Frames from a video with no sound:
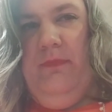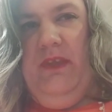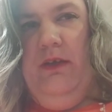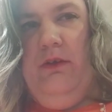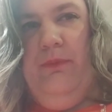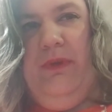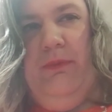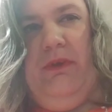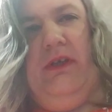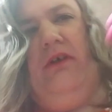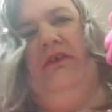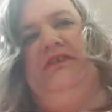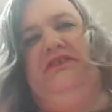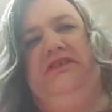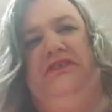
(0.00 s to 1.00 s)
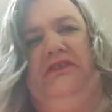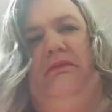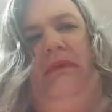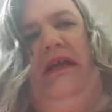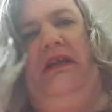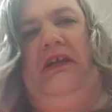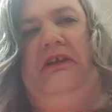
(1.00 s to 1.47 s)
And people are like, "Oh, it's just the
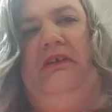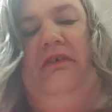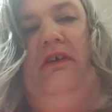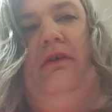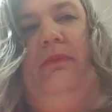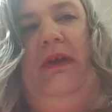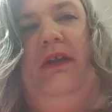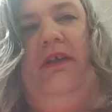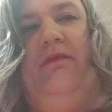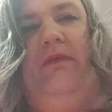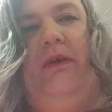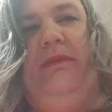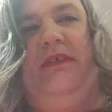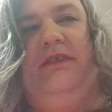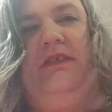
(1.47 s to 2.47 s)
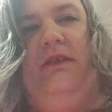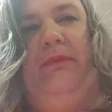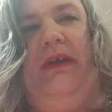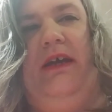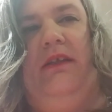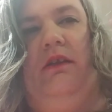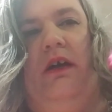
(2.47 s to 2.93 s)
media painting feminists in a
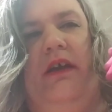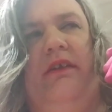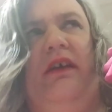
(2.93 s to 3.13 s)
bad light."